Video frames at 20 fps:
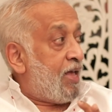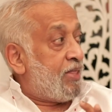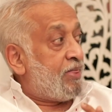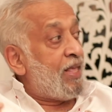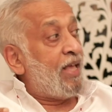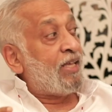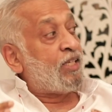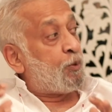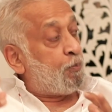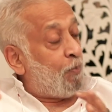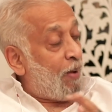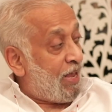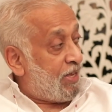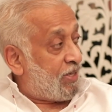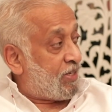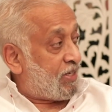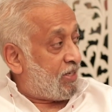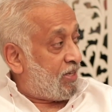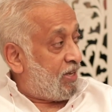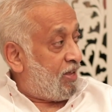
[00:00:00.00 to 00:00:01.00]
their
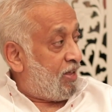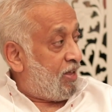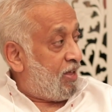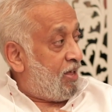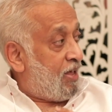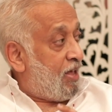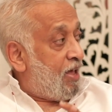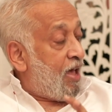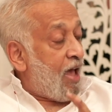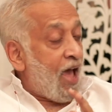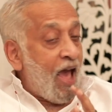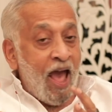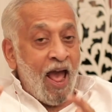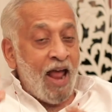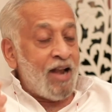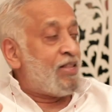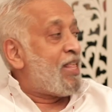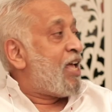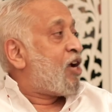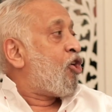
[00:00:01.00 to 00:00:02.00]
space
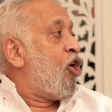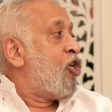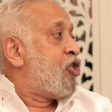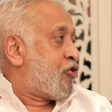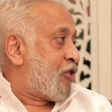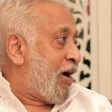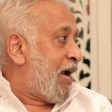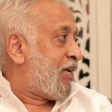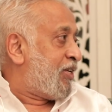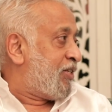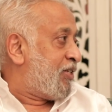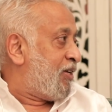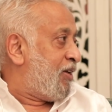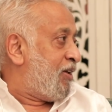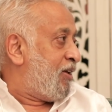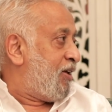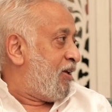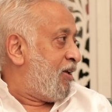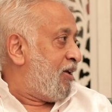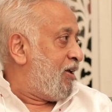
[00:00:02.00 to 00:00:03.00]
and their contracts.
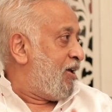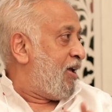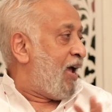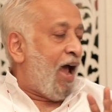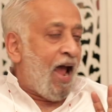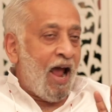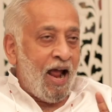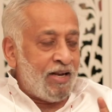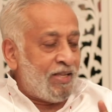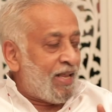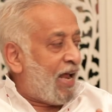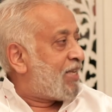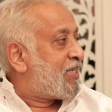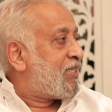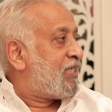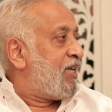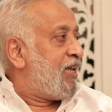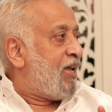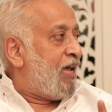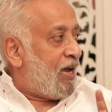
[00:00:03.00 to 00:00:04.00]
And
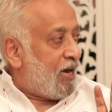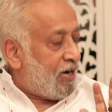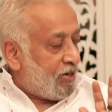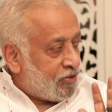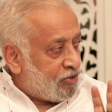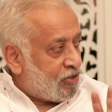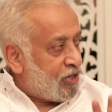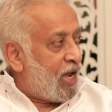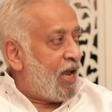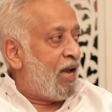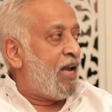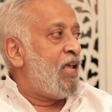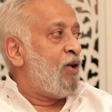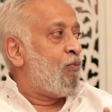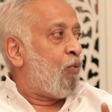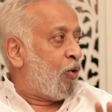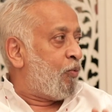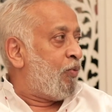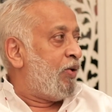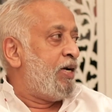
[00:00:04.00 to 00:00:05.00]
that's really
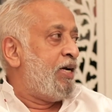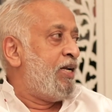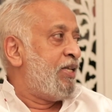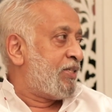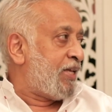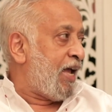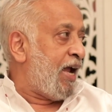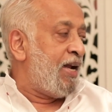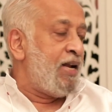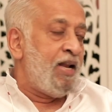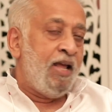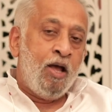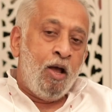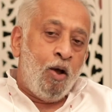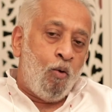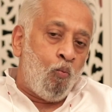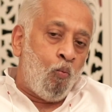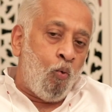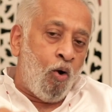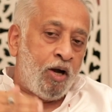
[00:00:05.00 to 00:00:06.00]
what will decide
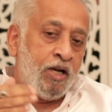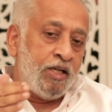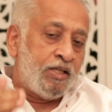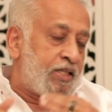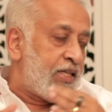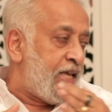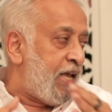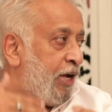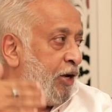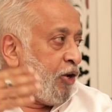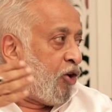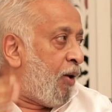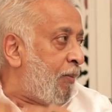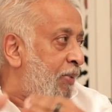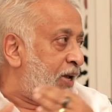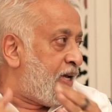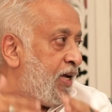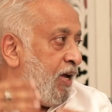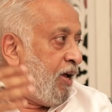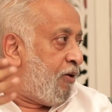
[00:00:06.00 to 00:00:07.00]
what is the
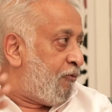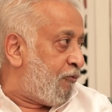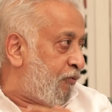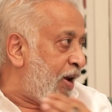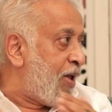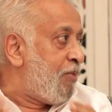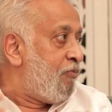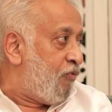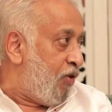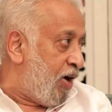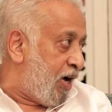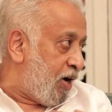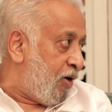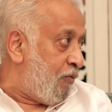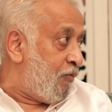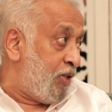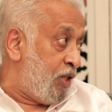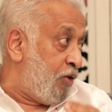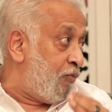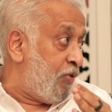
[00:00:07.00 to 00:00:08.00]
economic framework
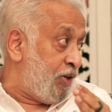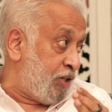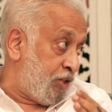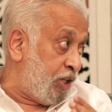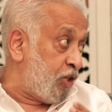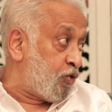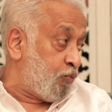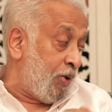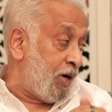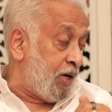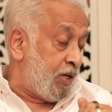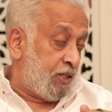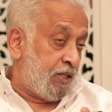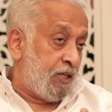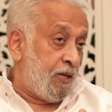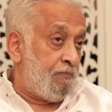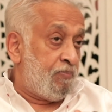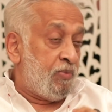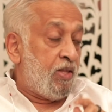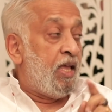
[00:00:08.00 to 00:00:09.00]
within which this works.
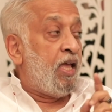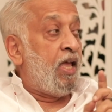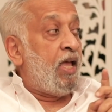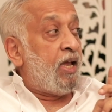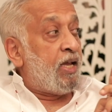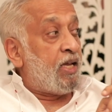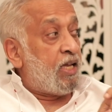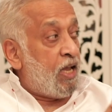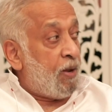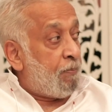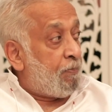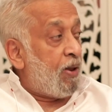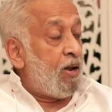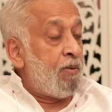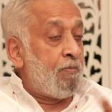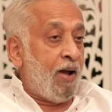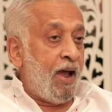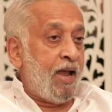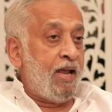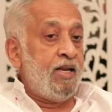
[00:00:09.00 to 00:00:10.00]
Keep
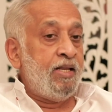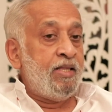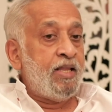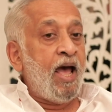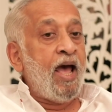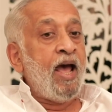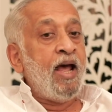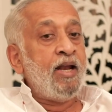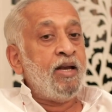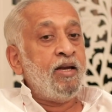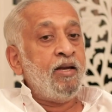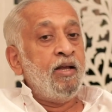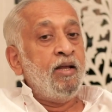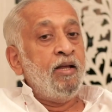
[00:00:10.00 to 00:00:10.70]
in mind that